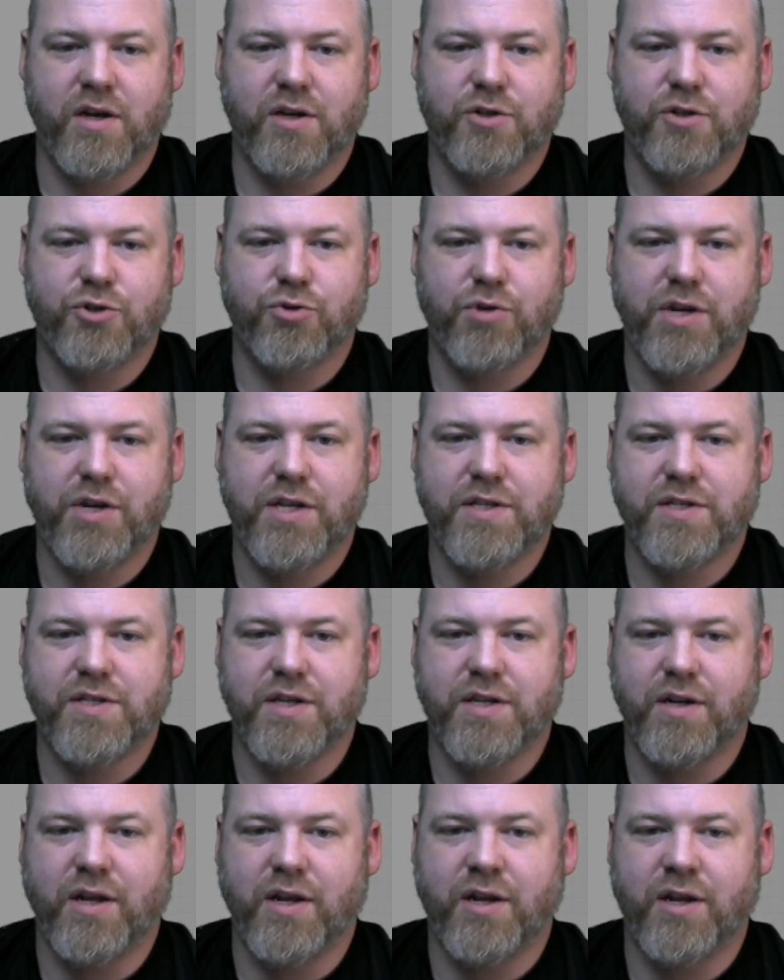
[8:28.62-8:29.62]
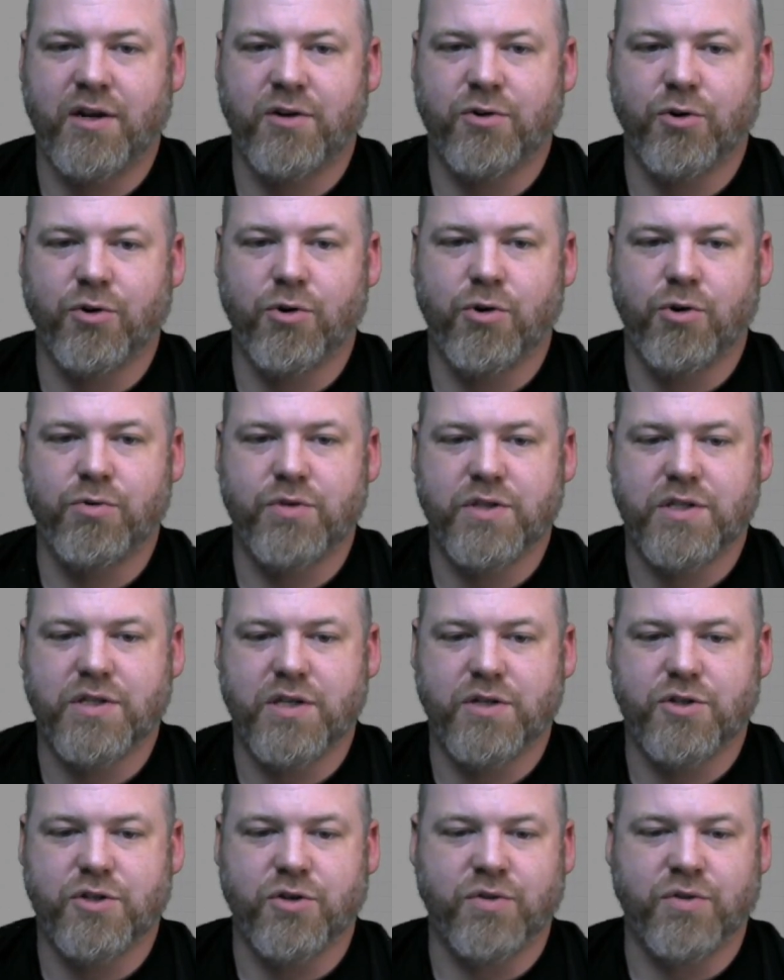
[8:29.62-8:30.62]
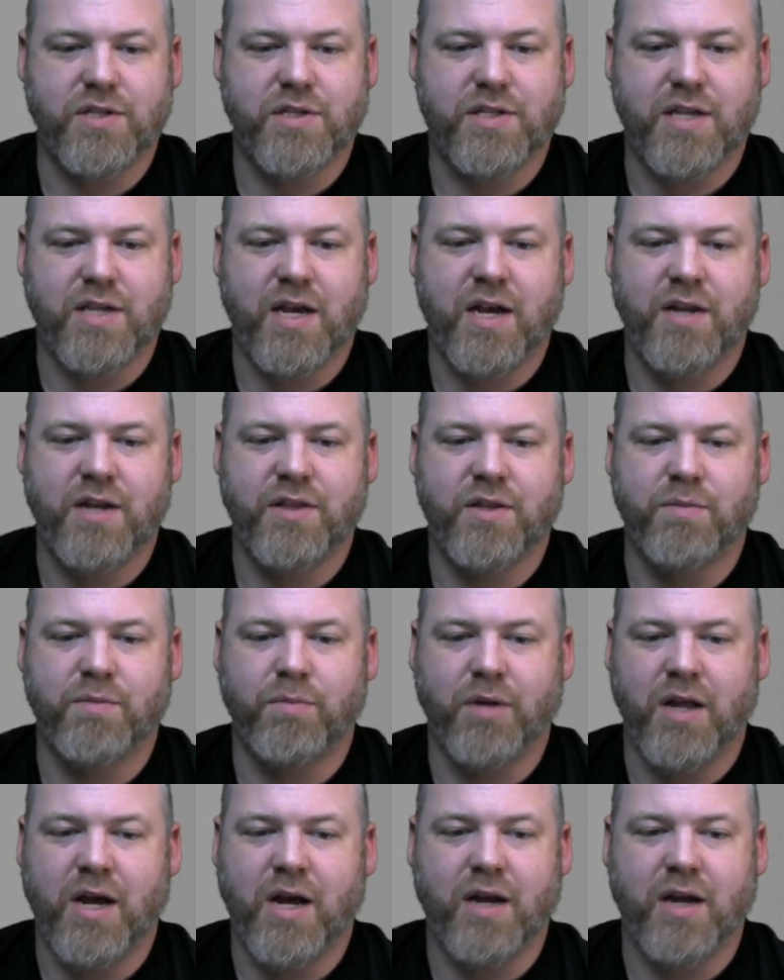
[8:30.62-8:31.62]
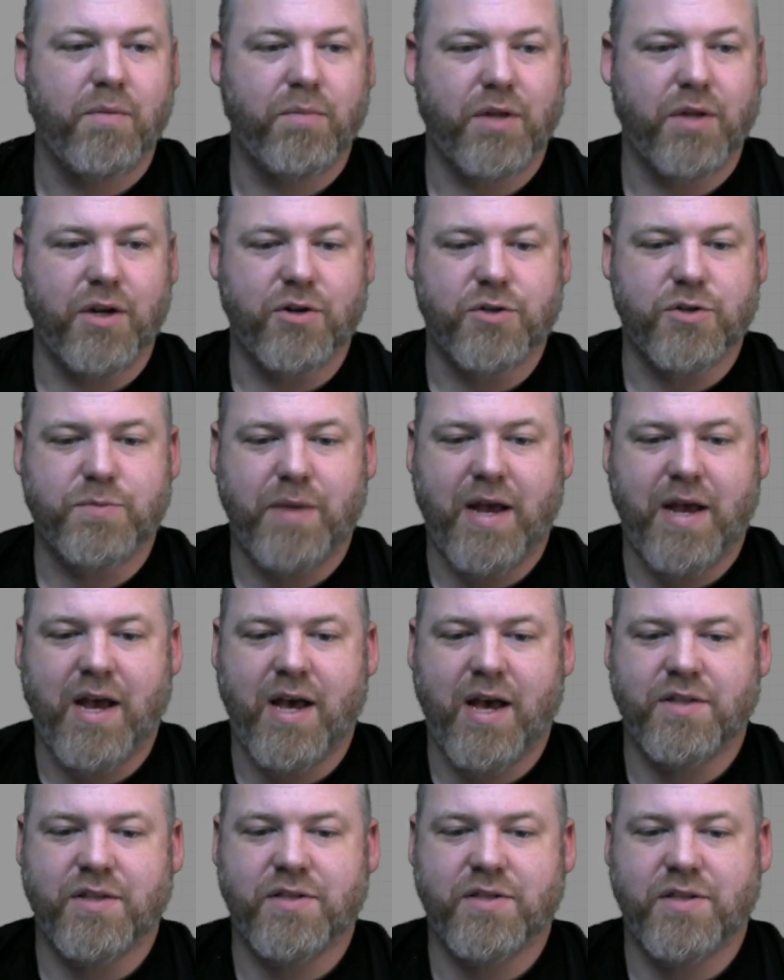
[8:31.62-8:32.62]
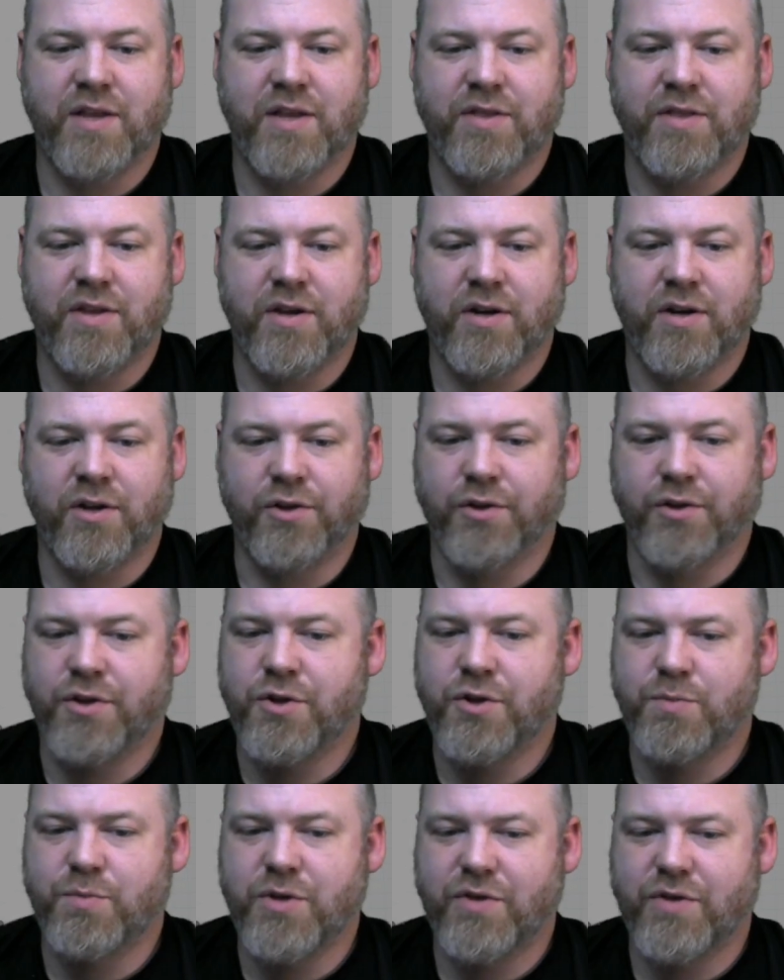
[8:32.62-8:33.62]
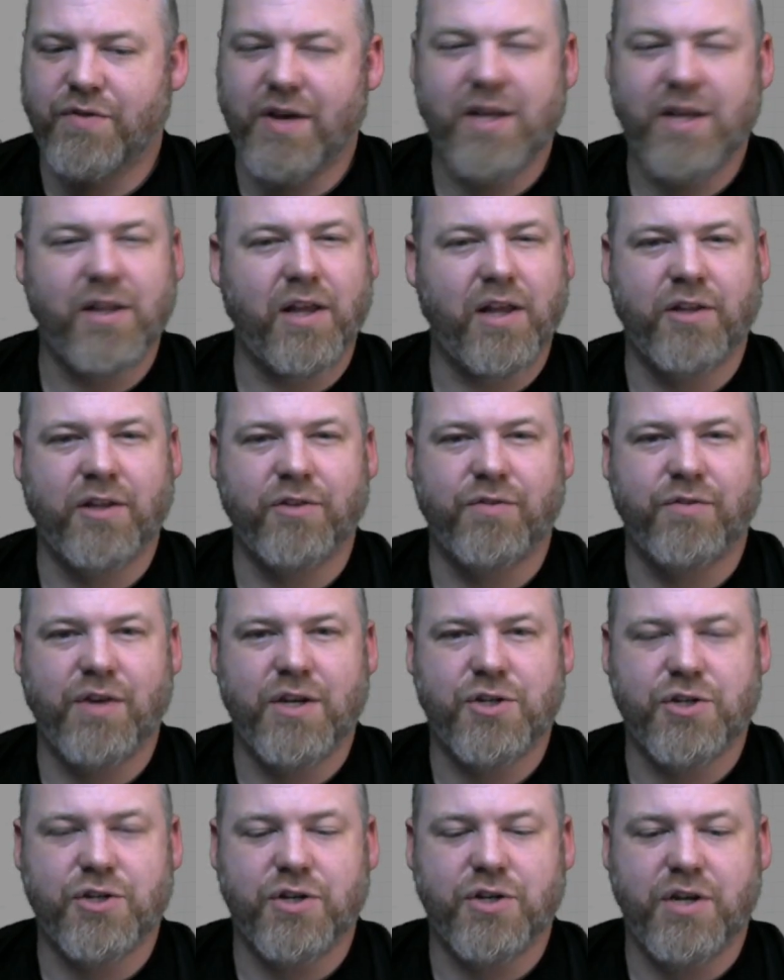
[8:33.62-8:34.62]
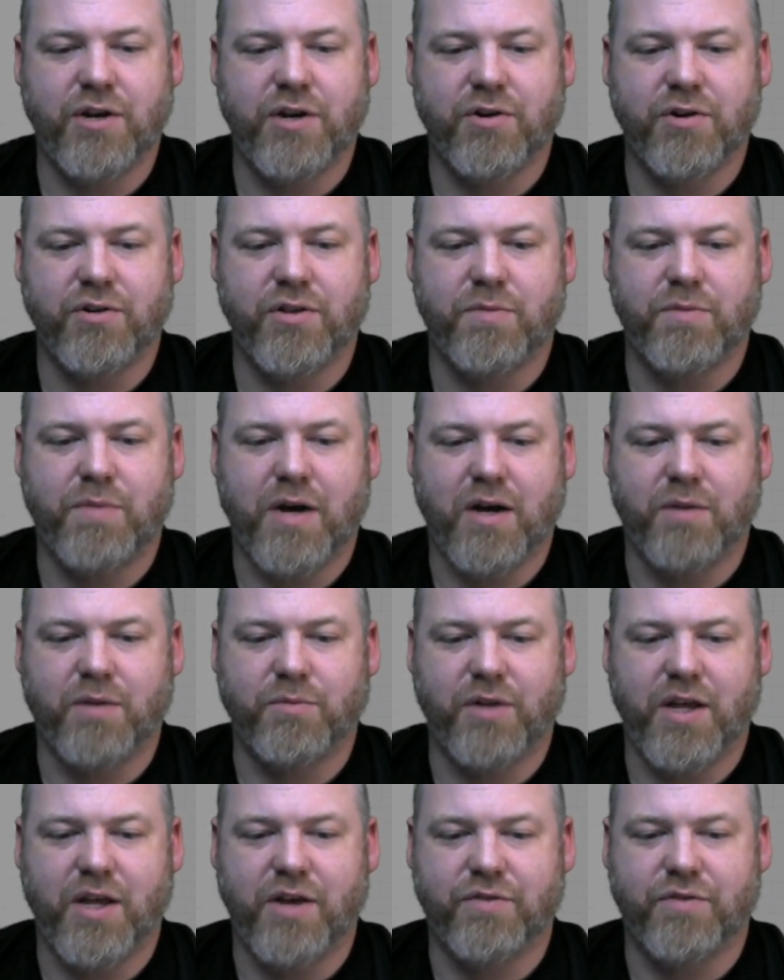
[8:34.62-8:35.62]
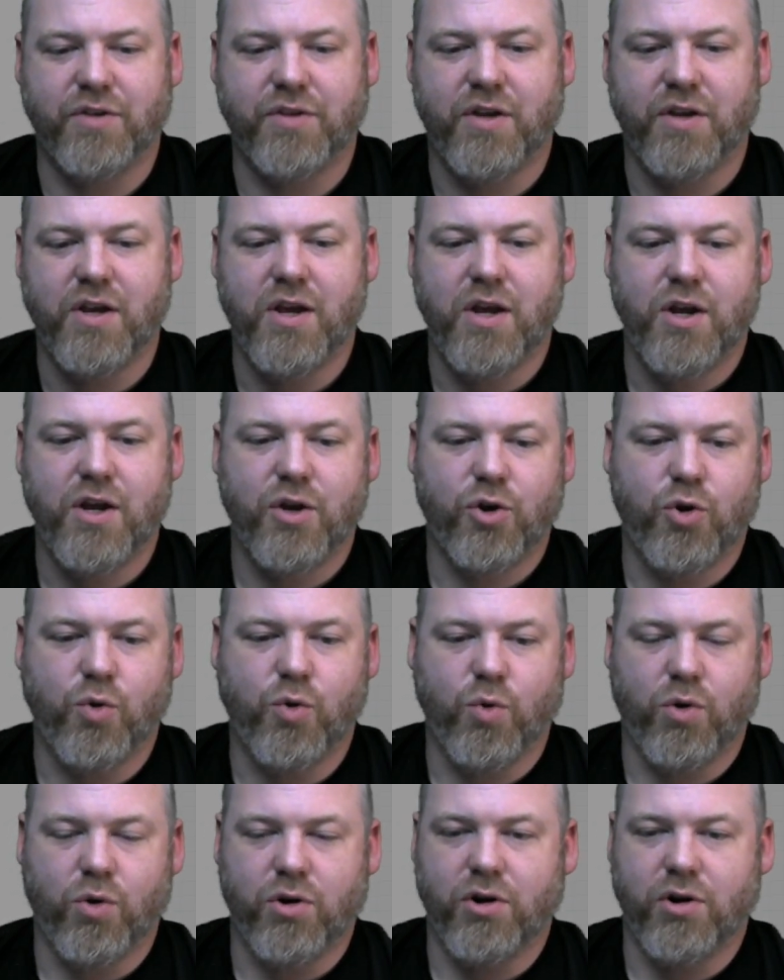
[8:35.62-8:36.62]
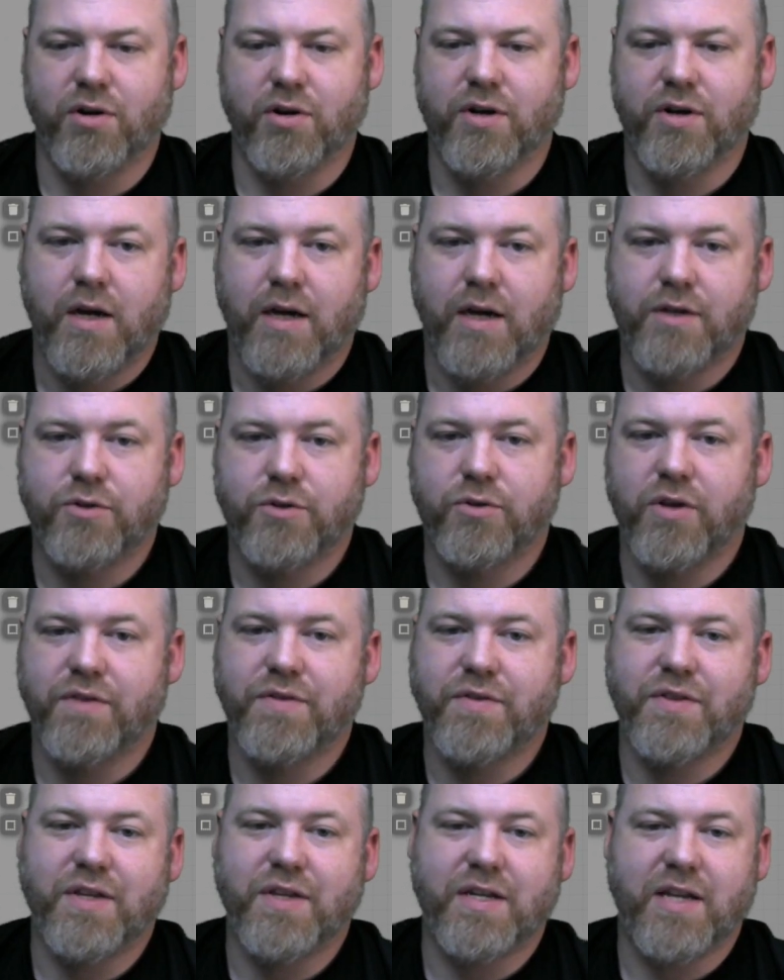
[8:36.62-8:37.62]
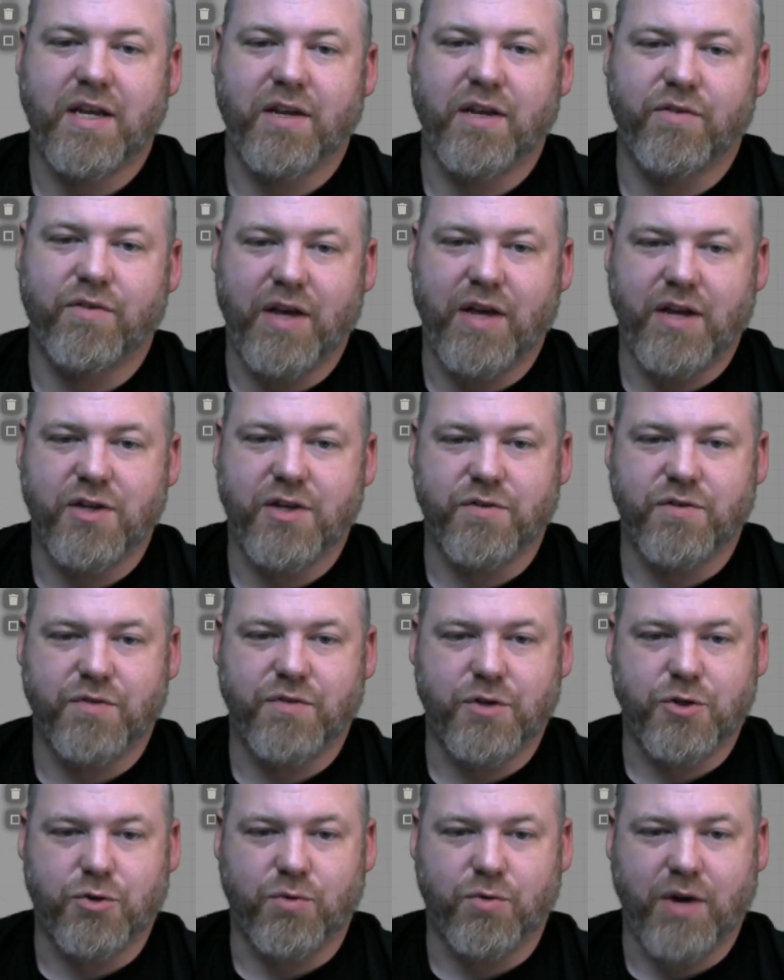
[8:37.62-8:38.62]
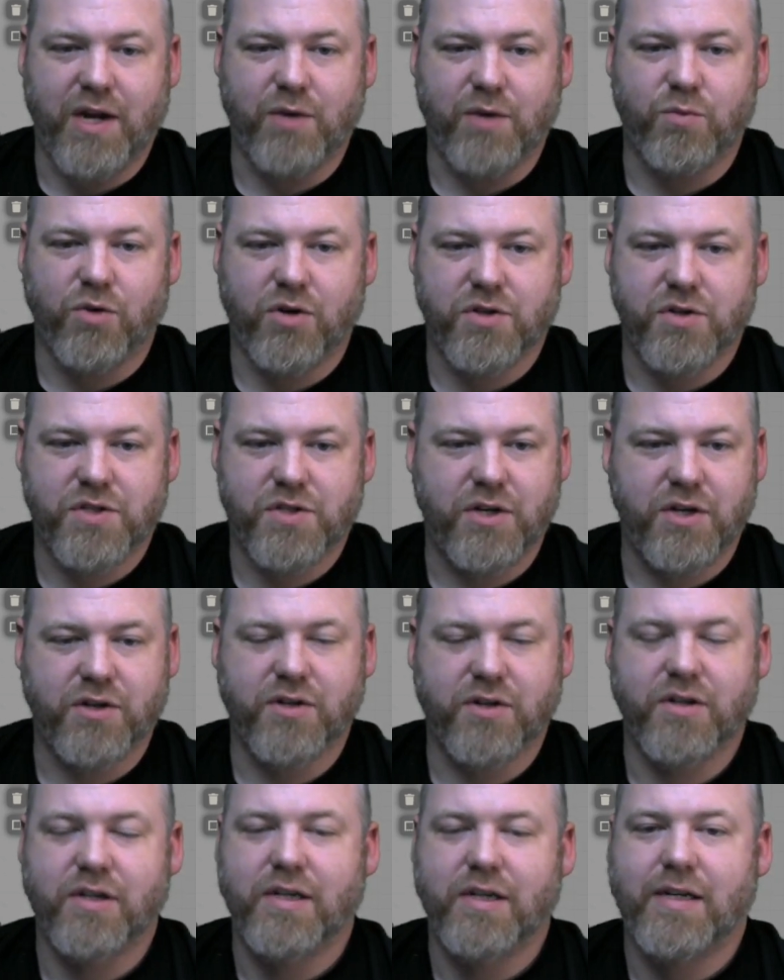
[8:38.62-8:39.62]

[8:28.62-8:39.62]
trees and undergrowth and such on the side that block players' paths, and then a little bit of elevation here in the bottom left corner. I do love that they take advantage of the terrain walls here,